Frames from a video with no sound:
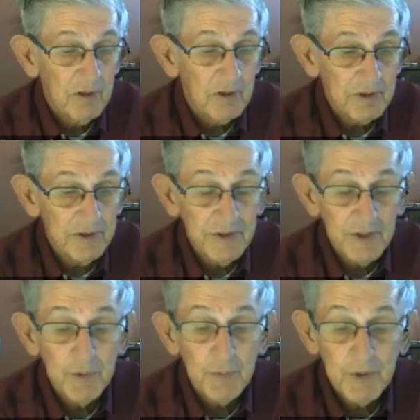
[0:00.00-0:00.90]

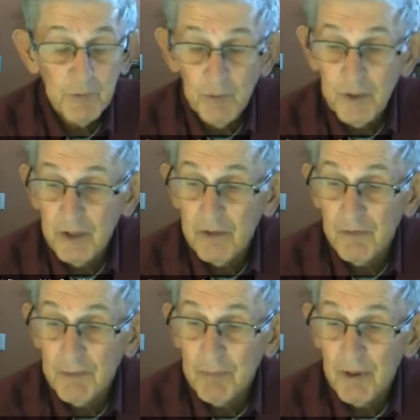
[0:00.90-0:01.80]
continuing
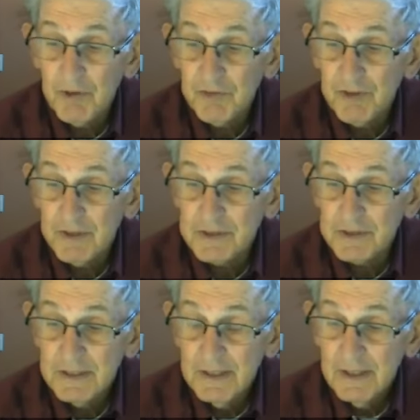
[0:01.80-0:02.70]
recovery process.
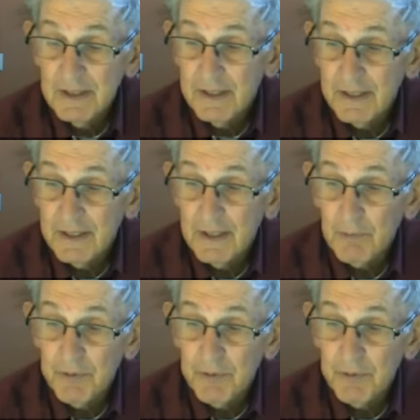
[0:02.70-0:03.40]
And I would